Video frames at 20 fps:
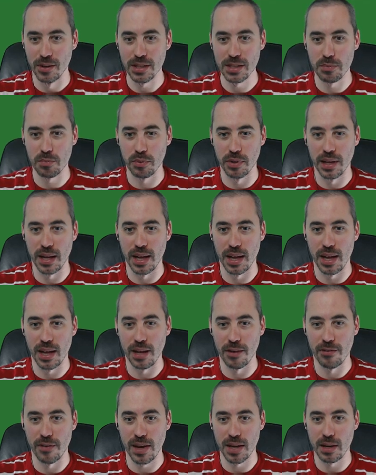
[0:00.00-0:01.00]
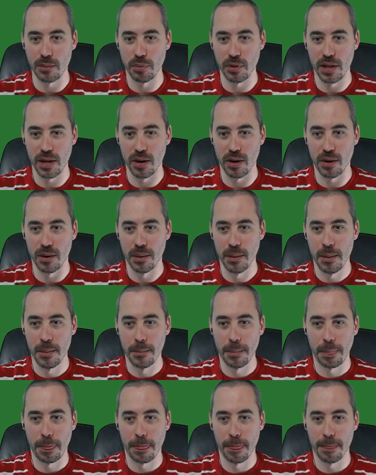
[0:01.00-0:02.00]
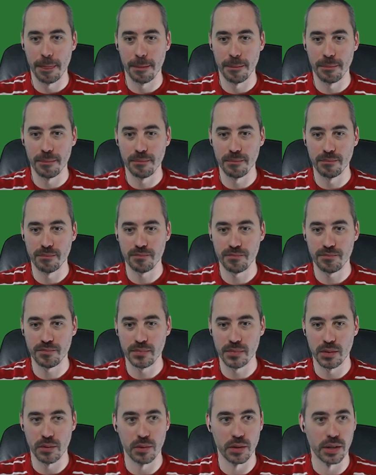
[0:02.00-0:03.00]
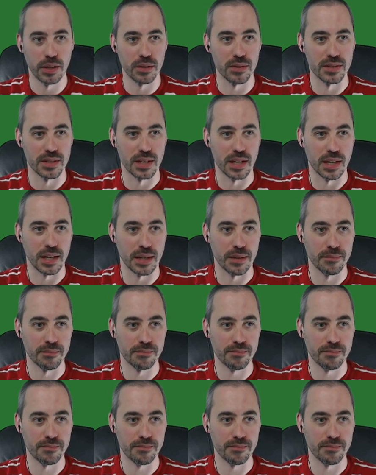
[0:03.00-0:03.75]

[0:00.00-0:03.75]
Let's play Find a Player. We're going to use Zanini.